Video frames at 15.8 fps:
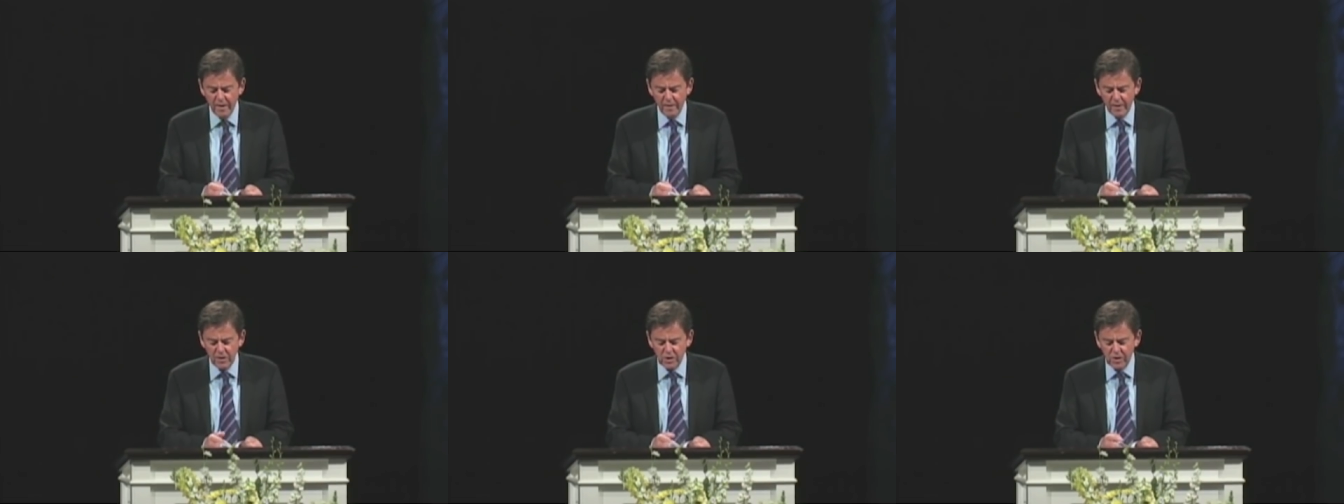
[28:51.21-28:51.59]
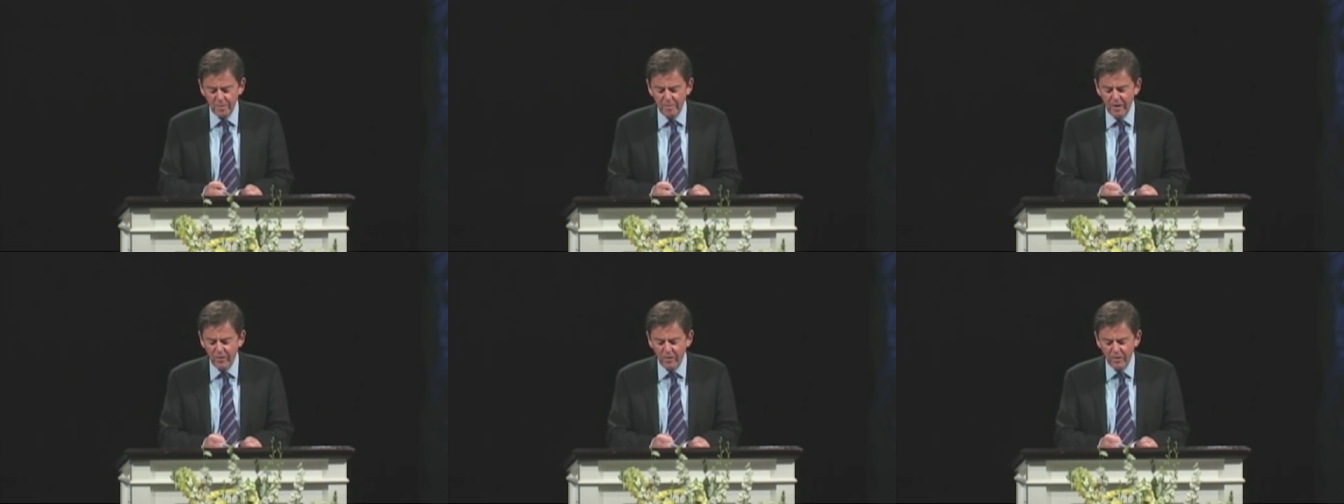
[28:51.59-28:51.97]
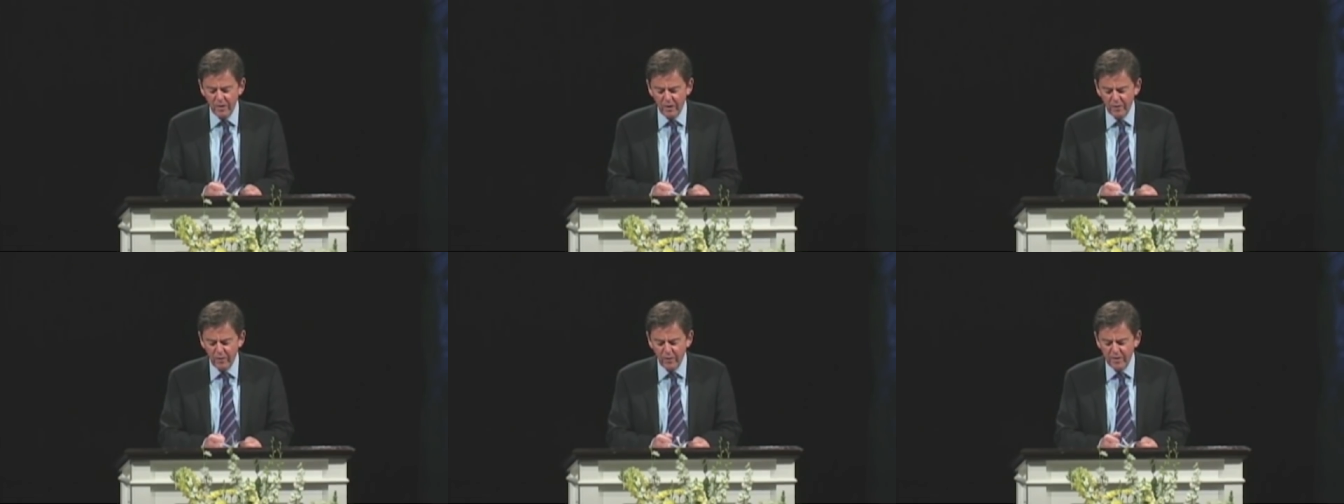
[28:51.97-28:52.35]
that somehow or
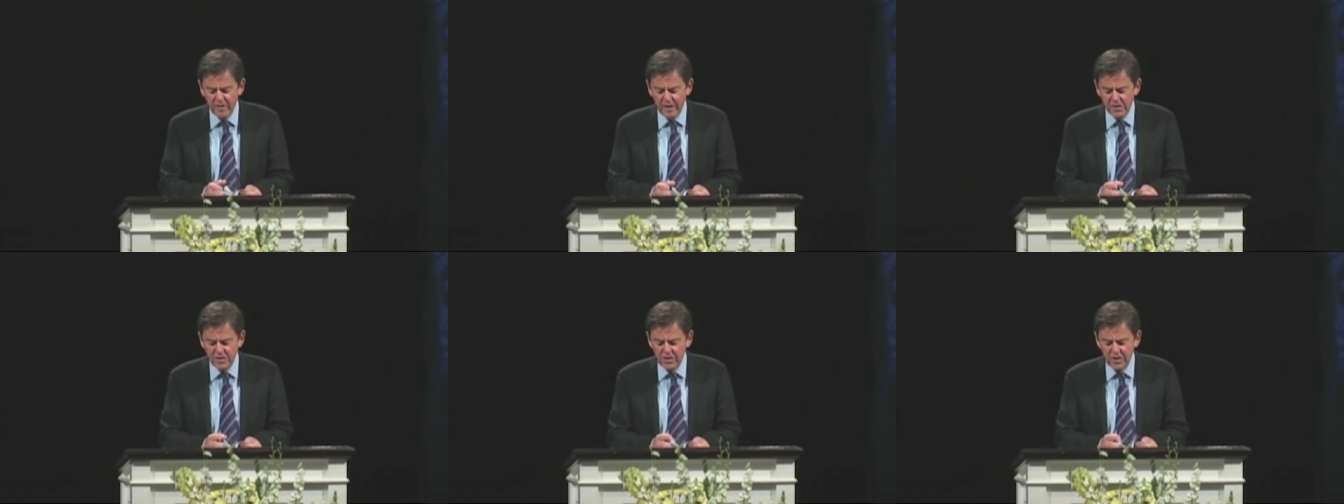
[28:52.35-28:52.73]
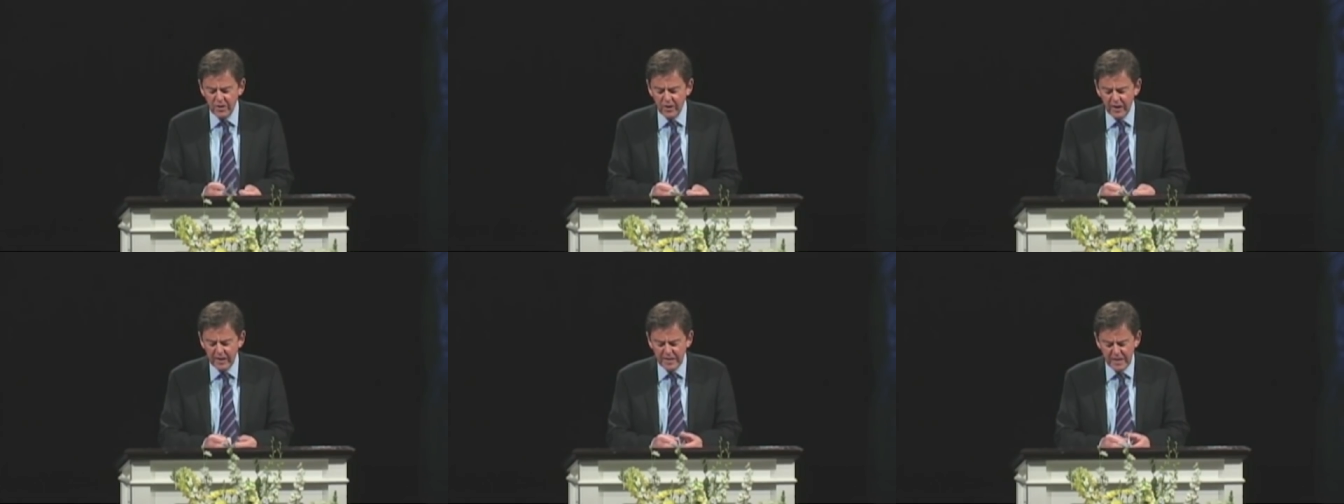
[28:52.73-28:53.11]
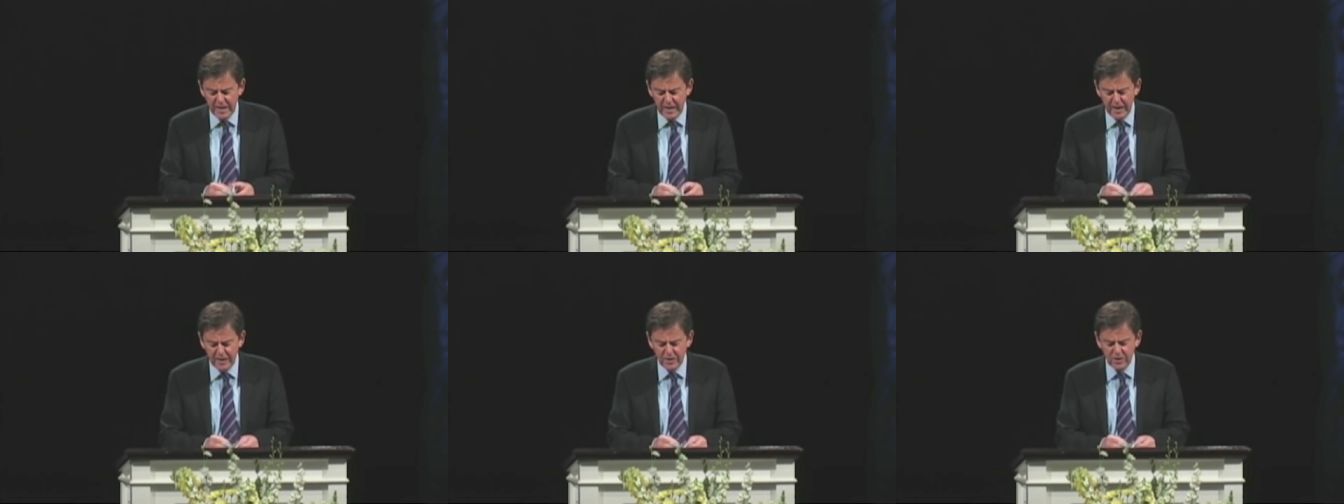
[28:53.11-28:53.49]
another in these early
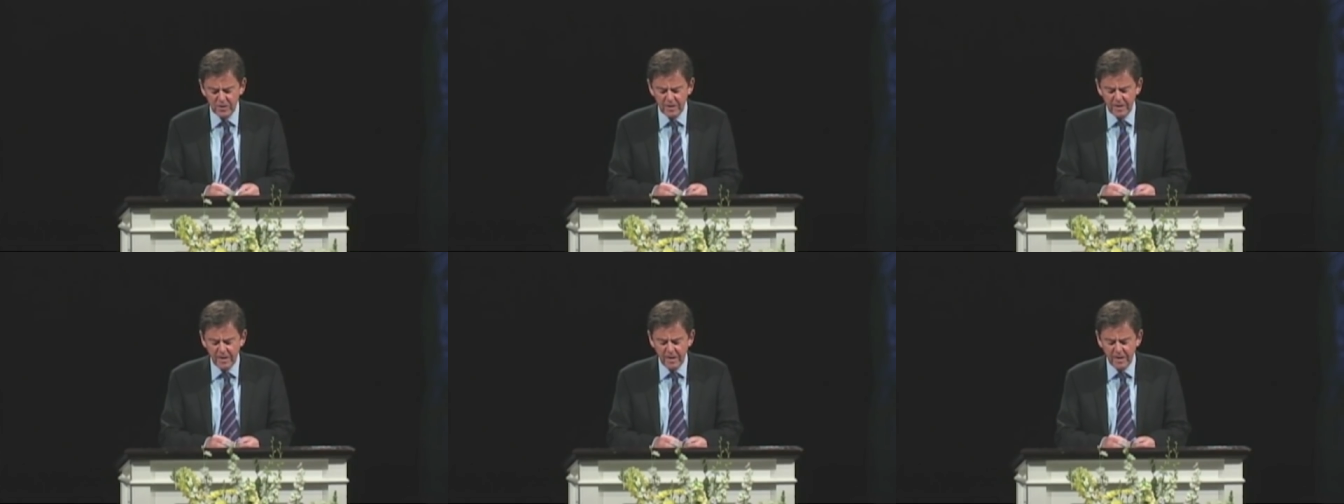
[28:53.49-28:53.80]
days,